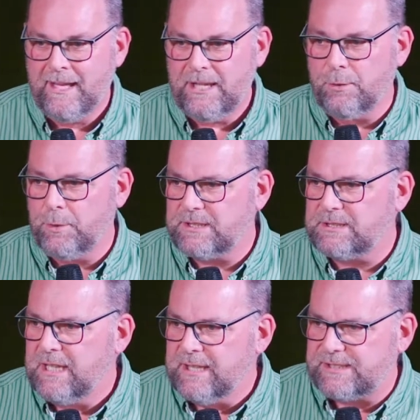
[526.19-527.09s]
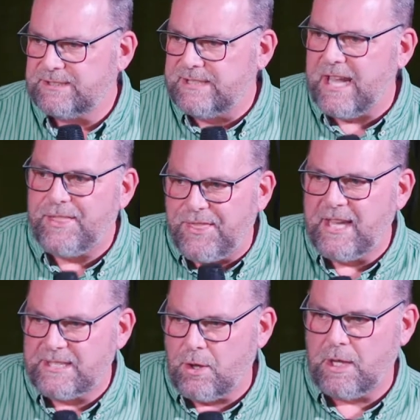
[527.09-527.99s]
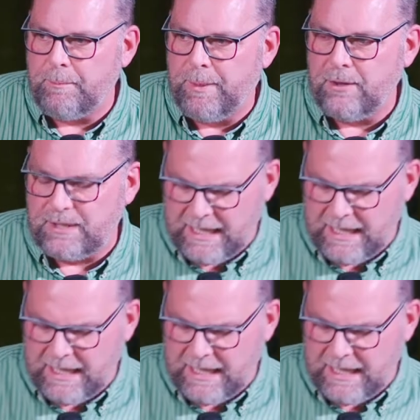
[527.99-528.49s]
You know what this 10th thing is all about?